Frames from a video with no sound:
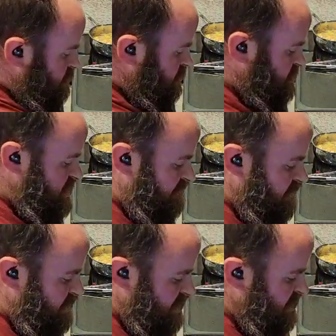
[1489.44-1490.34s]
do
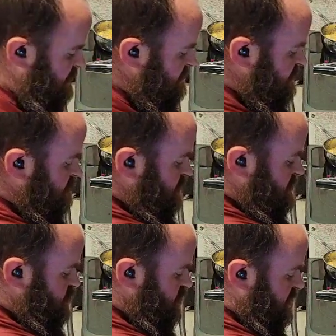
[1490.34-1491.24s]
differently than I did with
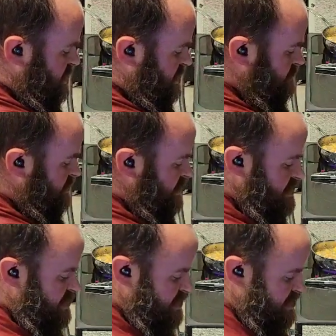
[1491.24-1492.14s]
the chicken
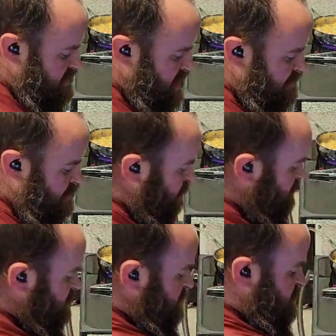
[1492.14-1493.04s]
is I'm
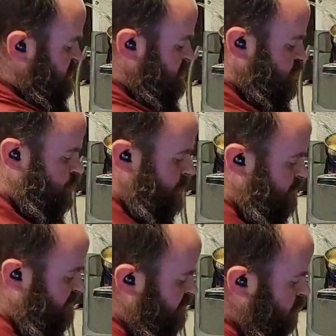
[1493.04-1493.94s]
going to season the shrimp
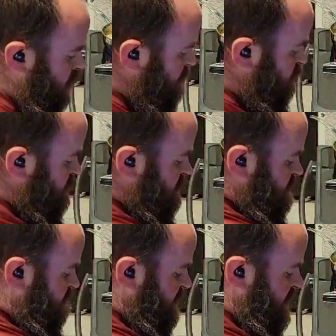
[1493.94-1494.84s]
before I put it in
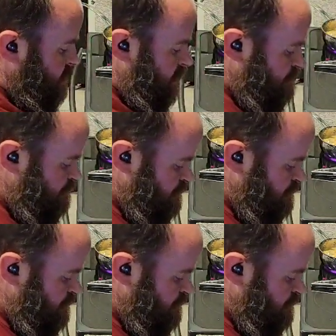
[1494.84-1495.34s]
the flour.